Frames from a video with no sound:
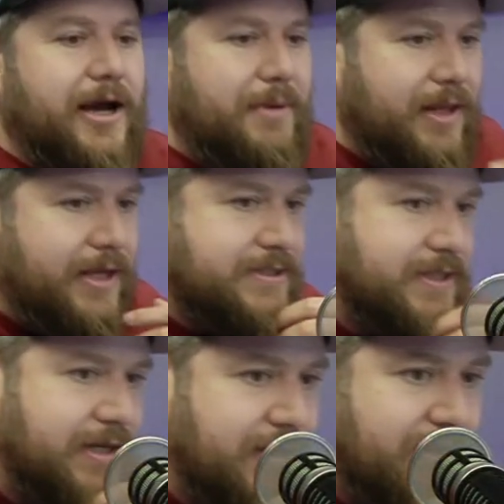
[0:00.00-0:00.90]
likes
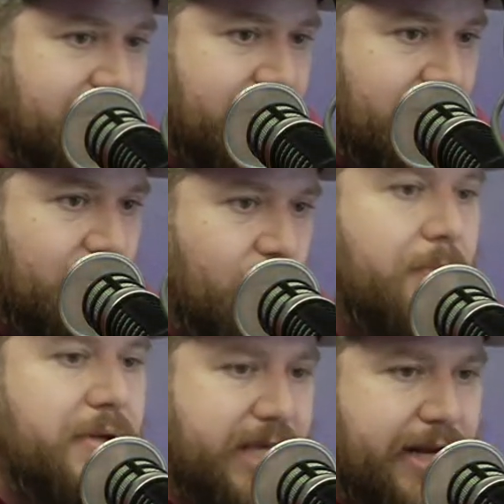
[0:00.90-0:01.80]
the
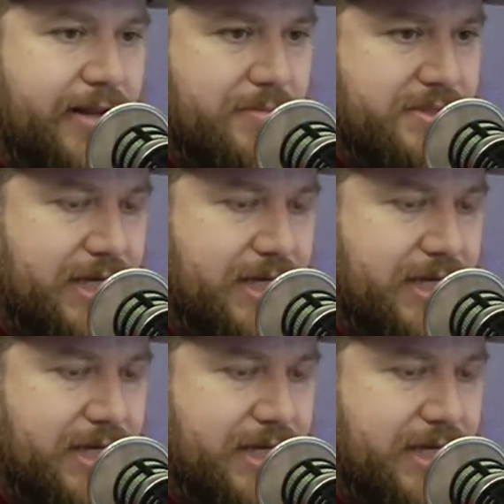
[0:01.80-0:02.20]
woman getting the massage,